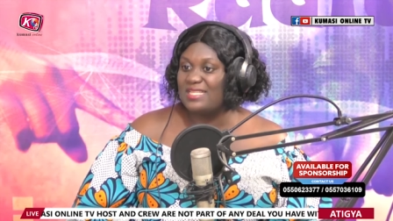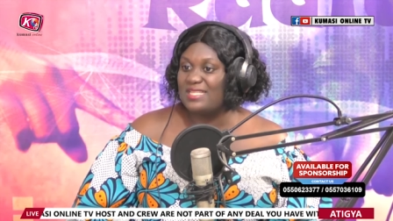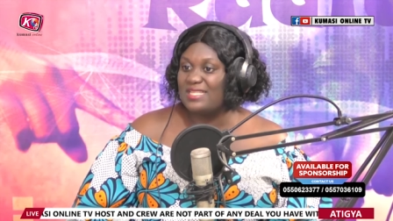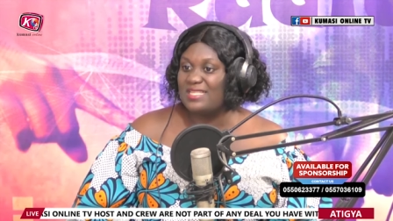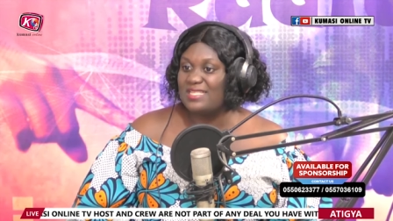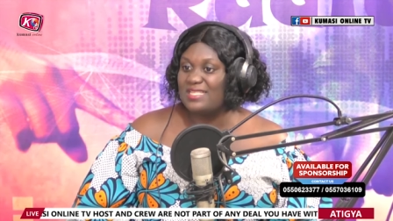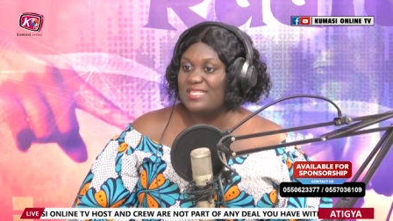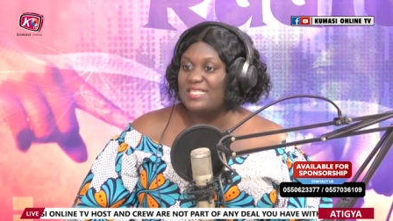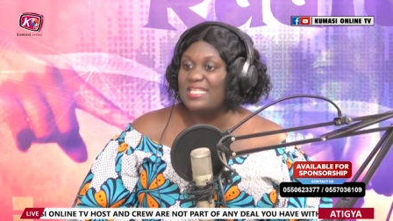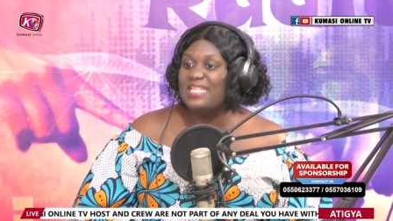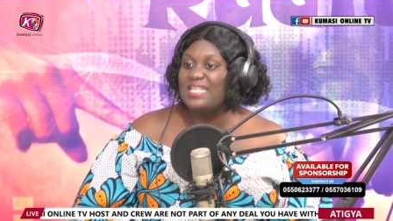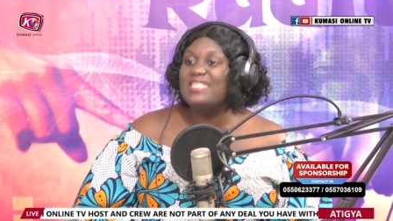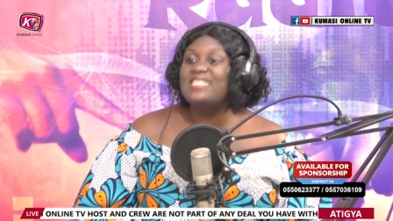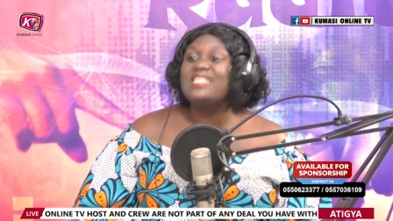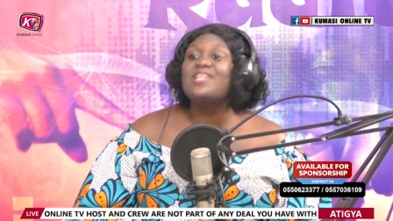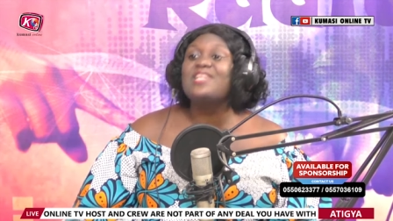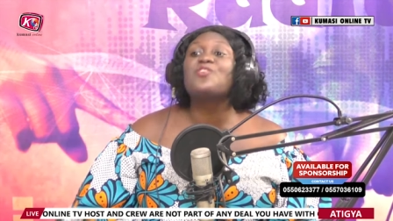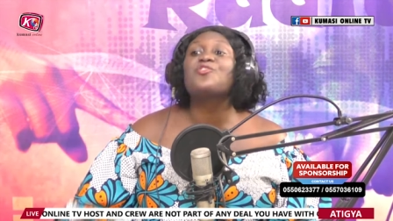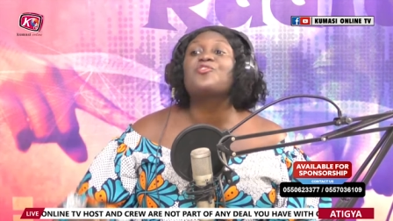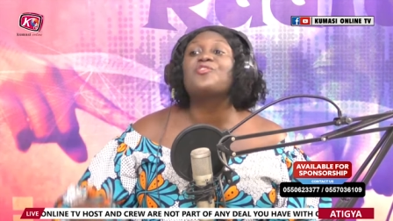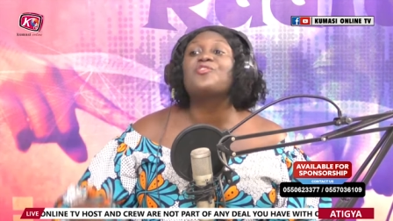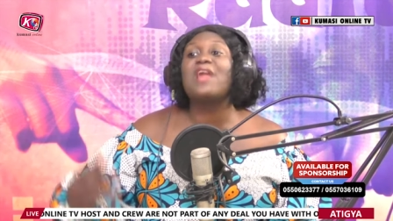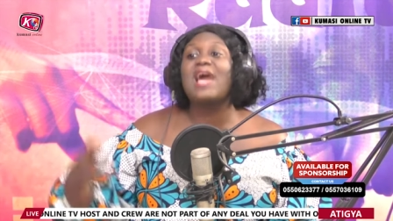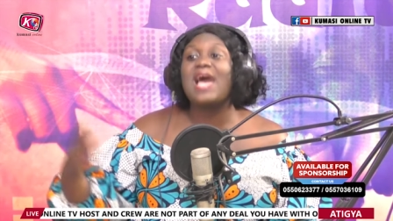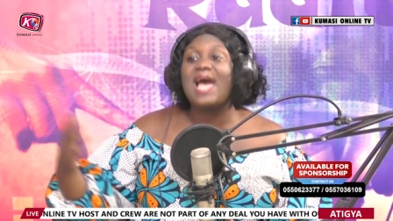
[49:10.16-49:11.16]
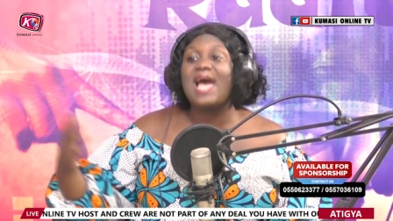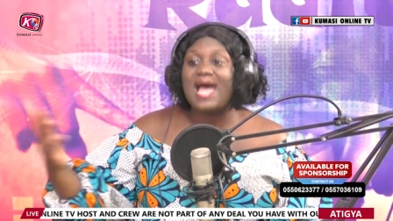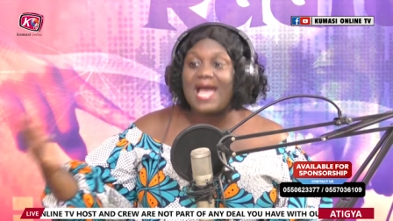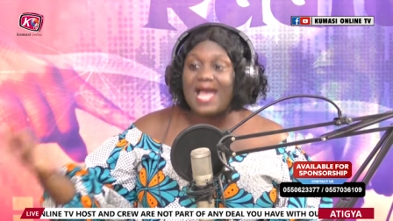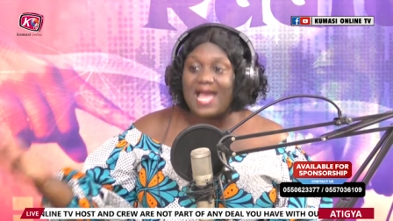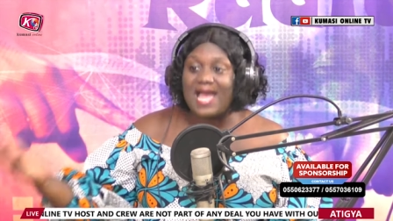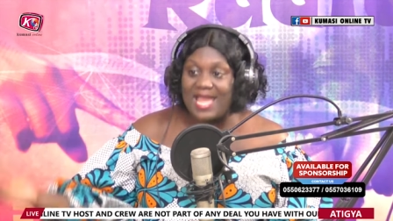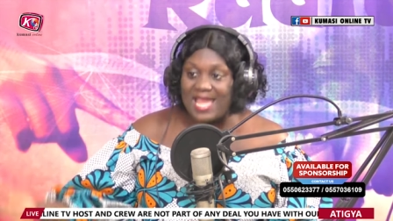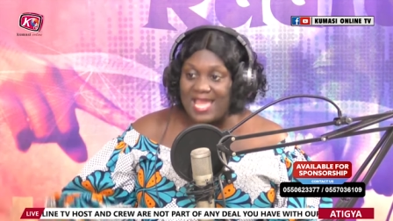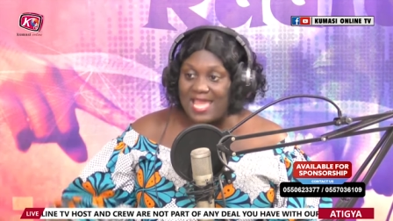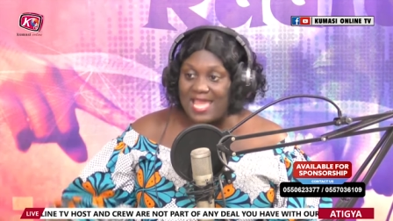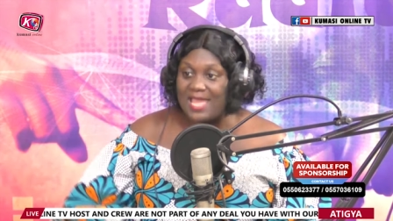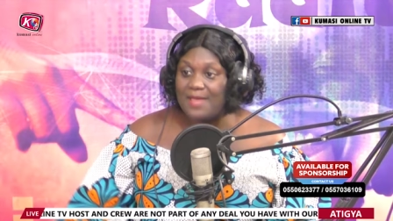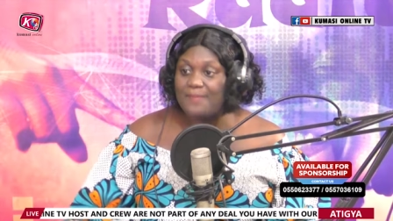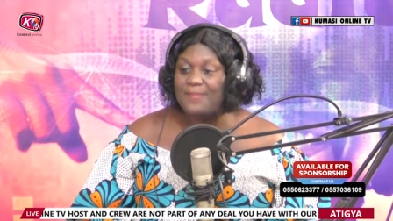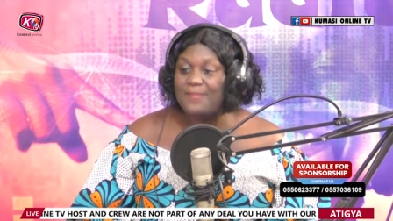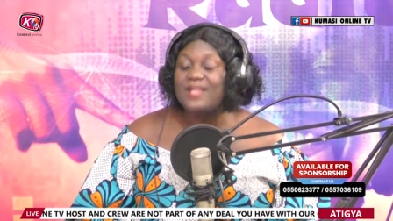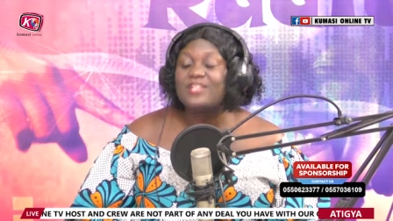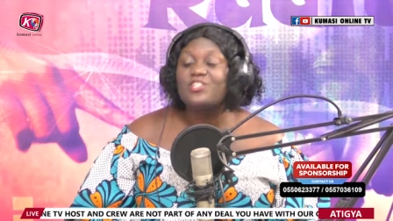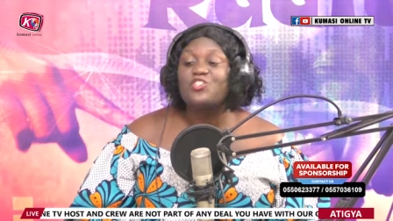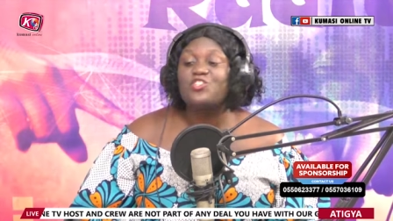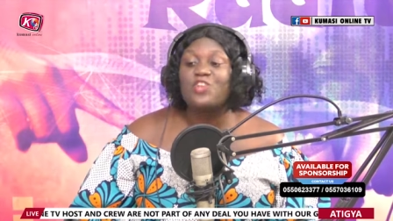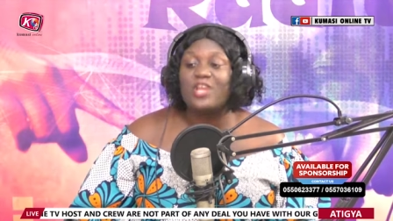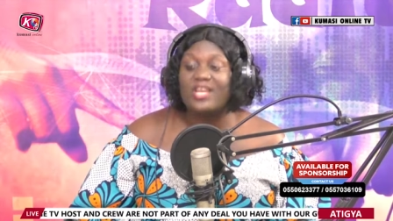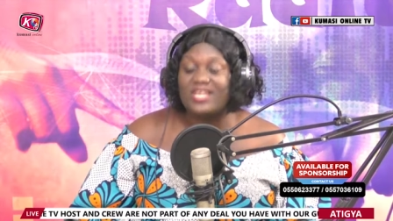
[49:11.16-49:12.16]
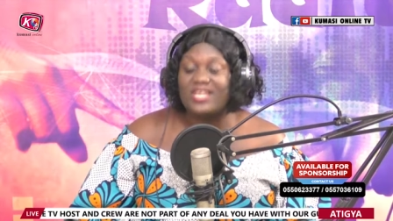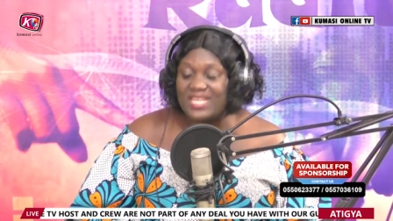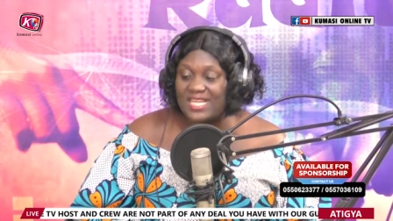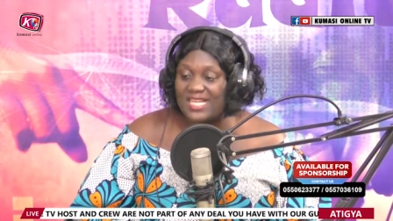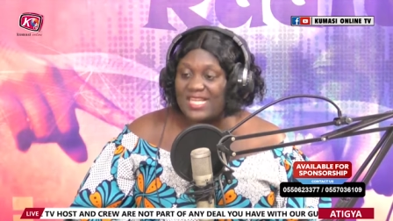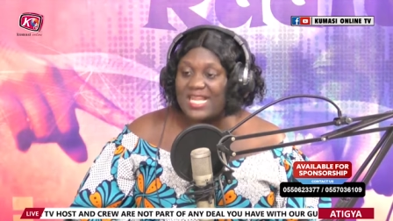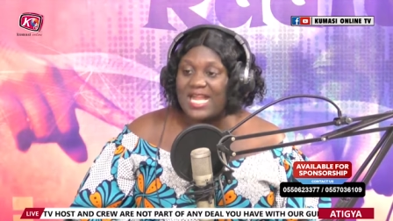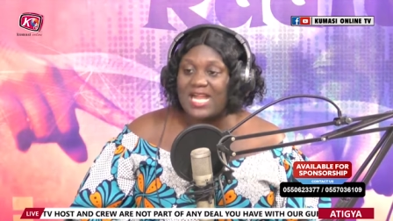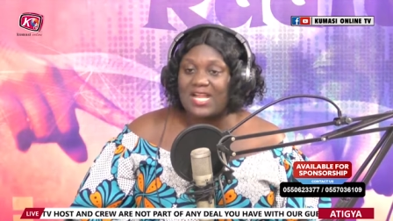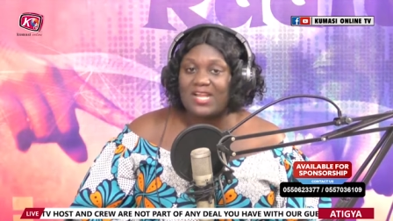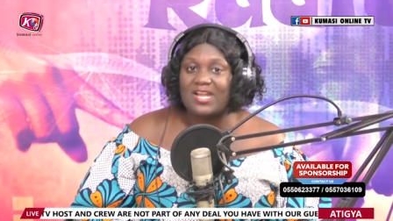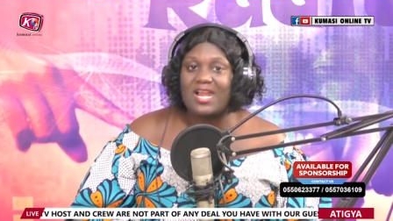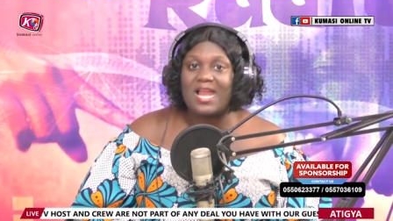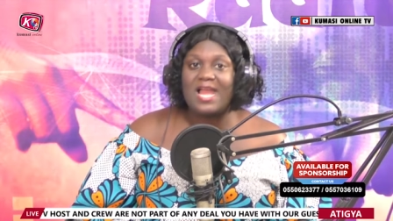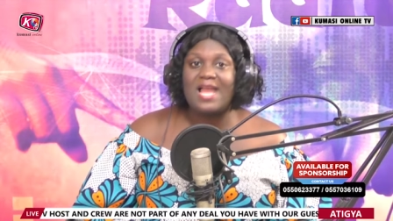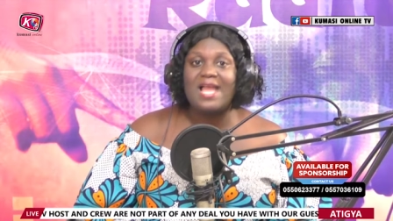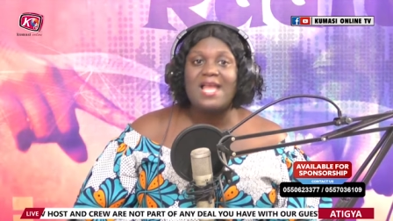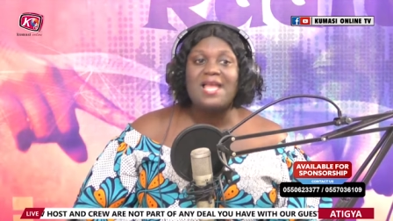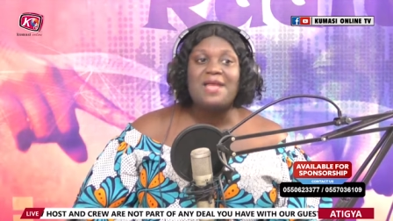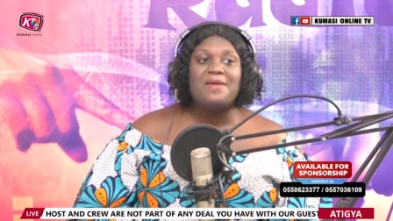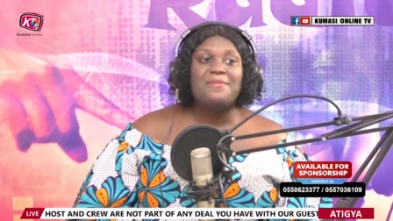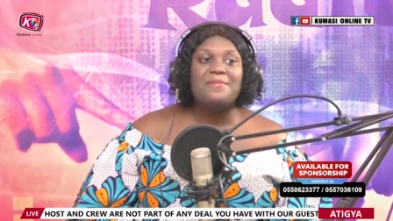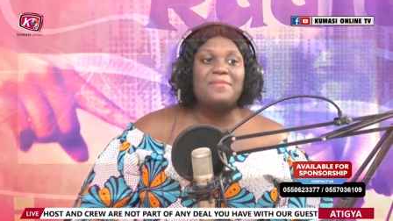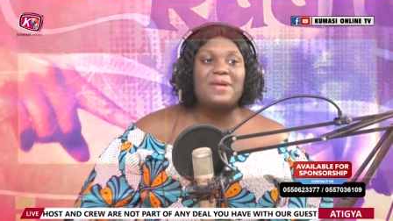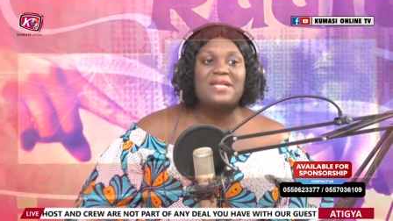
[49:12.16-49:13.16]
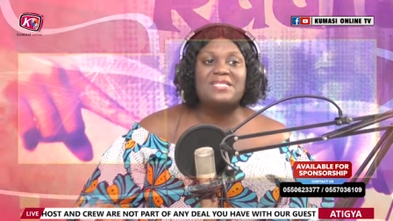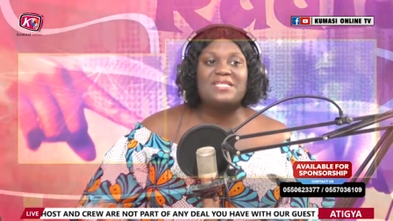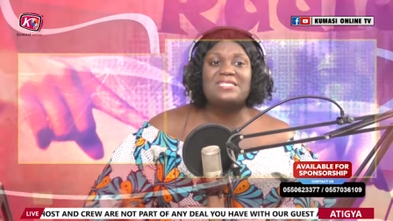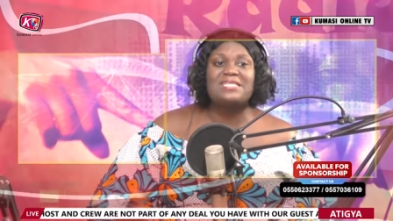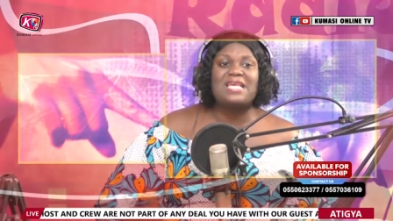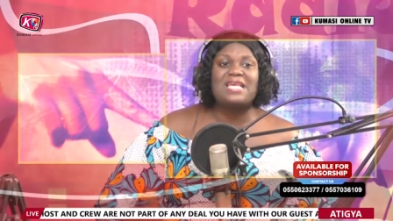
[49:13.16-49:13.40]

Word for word: need cry a better neck, but